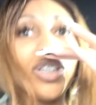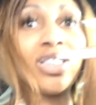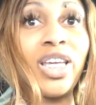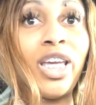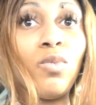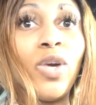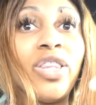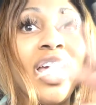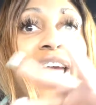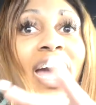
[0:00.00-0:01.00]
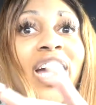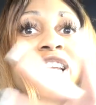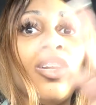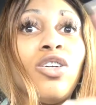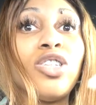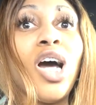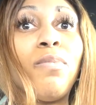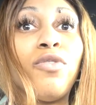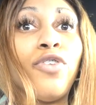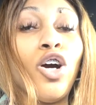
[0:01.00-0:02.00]
scheme where they had it on
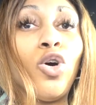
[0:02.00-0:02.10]
top of an